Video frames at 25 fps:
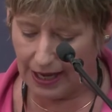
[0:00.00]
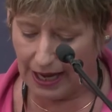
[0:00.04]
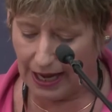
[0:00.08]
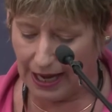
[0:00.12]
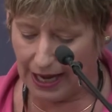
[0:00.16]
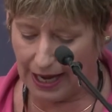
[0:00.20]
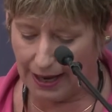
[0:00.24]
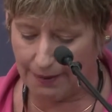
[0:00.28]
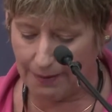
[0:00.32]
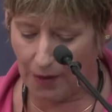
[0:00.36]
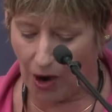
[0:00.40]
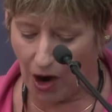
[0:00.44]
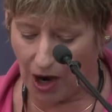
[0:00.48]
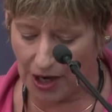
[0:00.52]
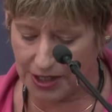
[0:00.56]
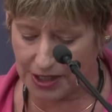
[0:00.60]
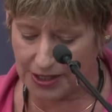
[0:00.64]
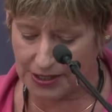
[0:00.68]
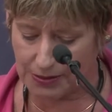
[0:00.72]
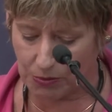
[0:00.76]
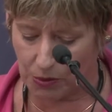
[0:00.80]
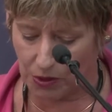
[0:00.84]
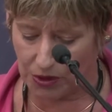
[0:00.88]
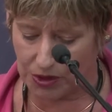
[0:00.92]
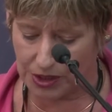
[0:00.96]
I
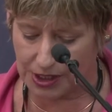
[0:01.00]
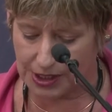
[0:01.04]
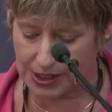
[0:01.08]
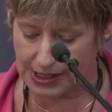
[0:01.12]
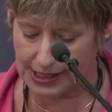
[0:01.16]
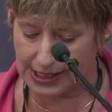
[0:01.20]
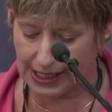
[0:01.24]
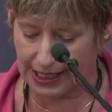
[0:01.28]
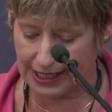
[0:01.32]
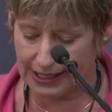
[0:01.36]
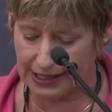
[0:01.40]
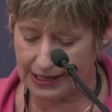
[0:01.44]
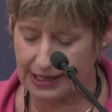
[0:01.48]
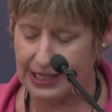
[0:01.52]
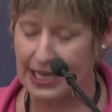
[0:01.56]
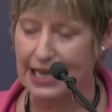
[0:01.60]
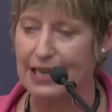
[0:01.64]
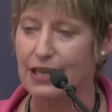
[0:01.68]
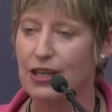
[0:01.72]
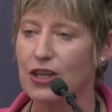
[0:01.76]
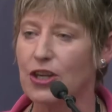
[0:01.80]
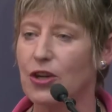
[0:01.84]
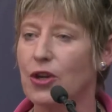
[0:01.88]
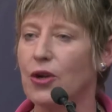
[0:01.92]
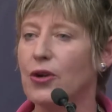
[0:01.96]
just want to say
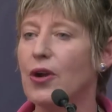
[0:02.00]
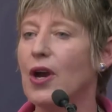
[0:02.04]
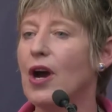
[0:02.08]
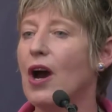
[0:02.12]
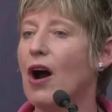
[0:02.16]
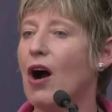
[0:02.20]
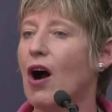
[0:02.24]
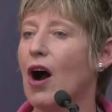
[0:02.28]
thank you.